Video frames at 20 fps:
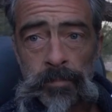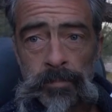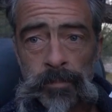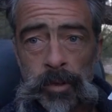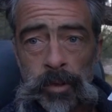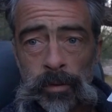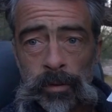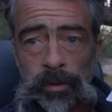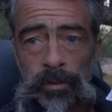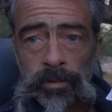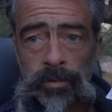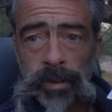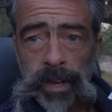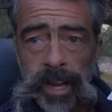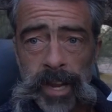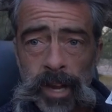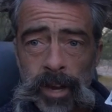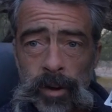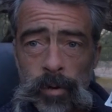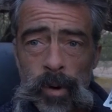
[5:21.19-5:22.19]
You can see
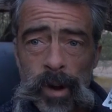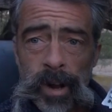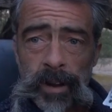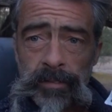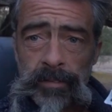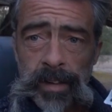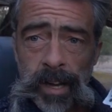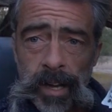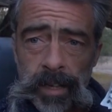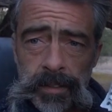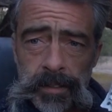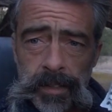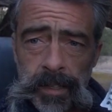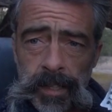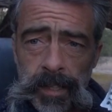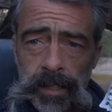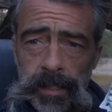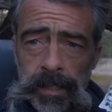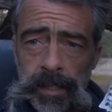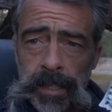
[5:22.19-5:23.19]
here where I've got
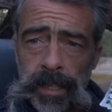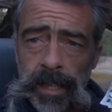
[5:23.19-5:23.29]
the